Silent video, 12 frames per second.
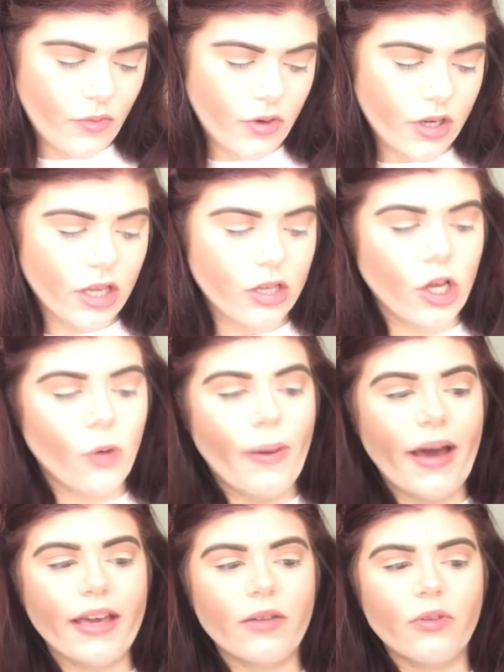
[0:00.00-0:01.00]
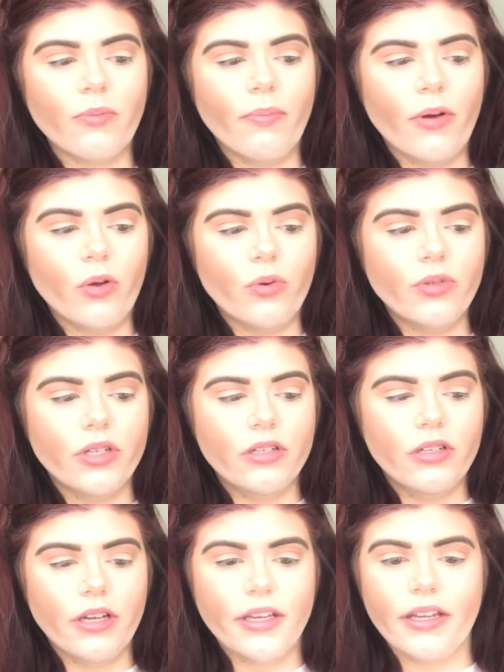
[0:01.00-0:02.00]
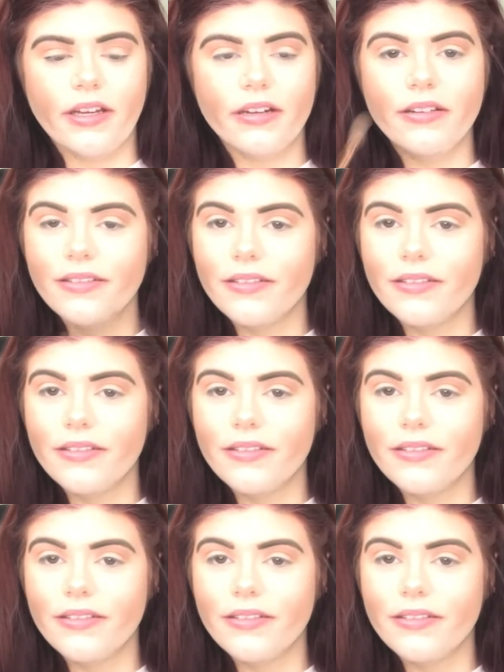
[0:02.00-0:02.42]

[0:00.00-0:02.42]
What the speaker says: We're gonna go back in with Bold again